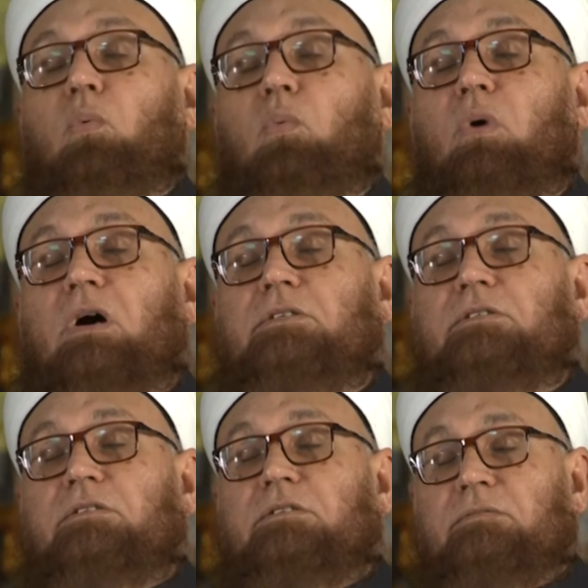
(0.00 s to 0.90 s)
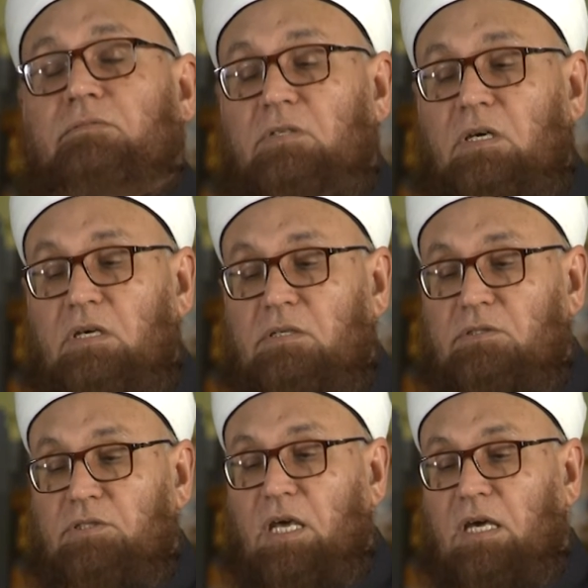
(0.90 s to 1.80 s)
was
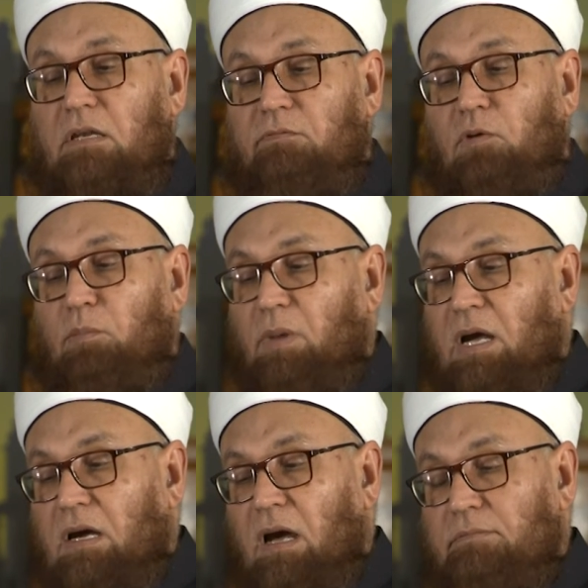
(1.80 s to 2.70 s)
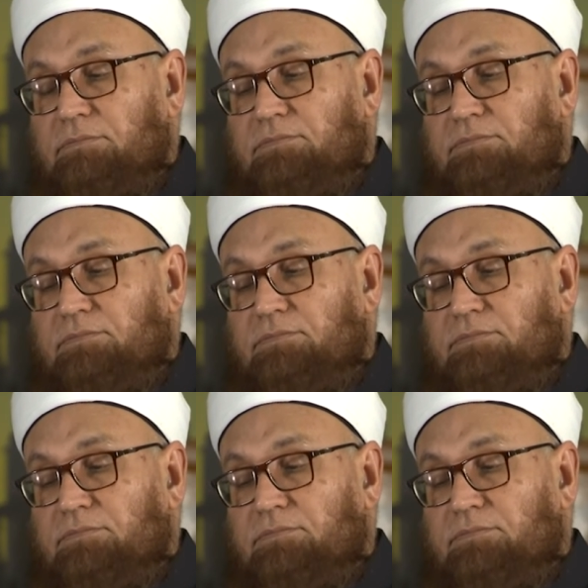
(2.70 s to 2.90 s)
taken from Mecca